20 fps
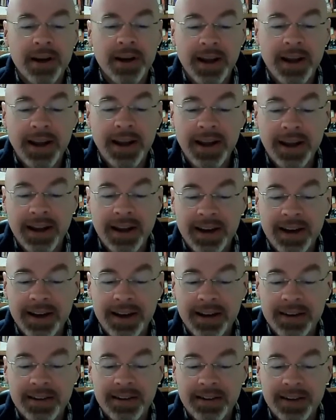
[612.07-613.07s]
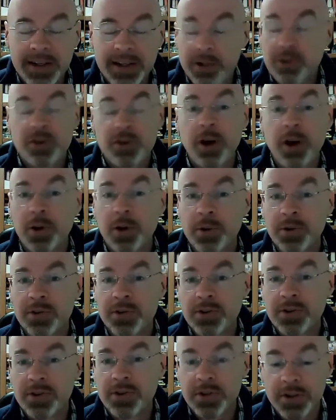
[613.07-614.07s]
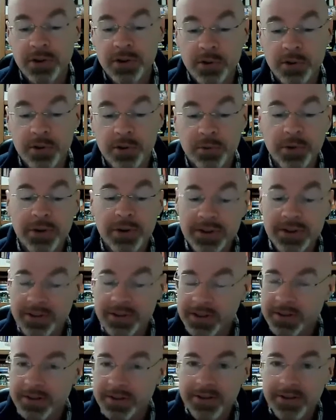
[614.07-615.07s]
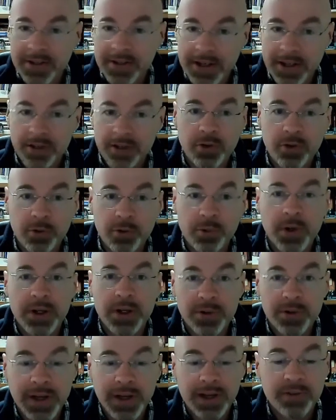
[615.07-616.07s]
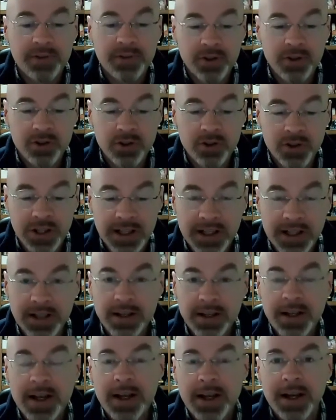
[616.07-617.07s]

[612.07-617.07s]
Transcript: and it shows. You really set the stage through what you gave to Gene,